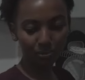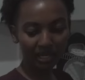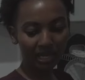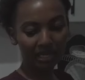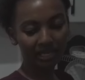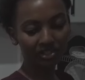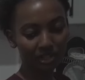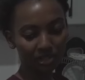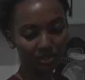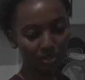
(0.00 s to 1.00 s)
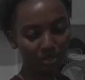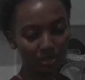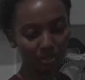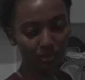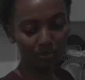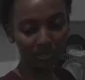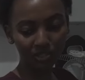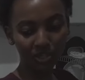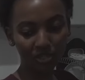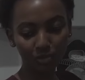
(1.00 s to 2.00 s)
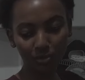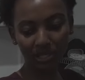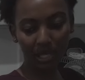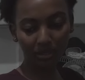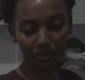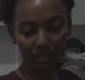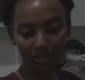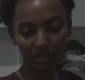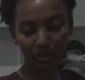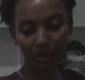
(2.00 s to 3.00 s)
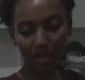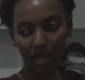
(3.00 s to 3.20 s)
be in exchange to be changed with that one.